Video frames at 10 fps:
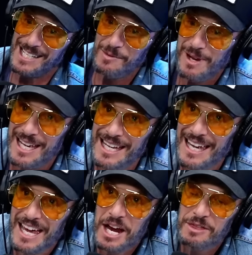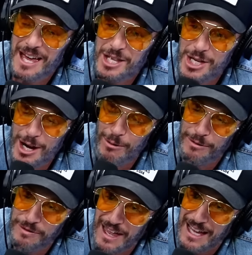to me that you
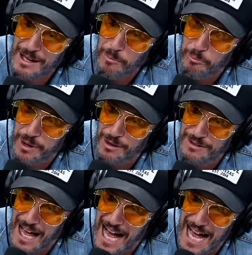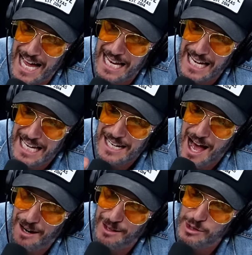think Bill Nye
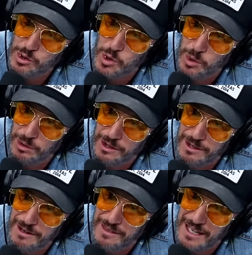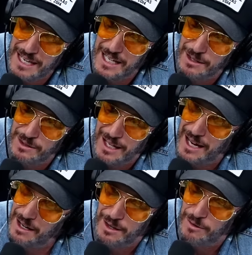not only is cooler than Neil, I
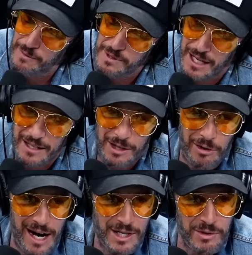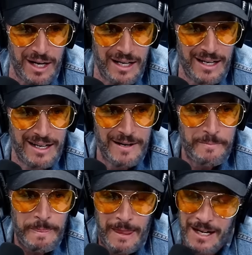don't even know if I'm saying deGrasse right,
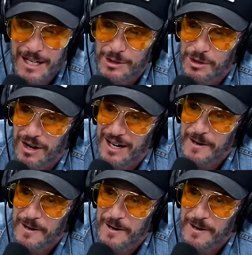Neil deGrasse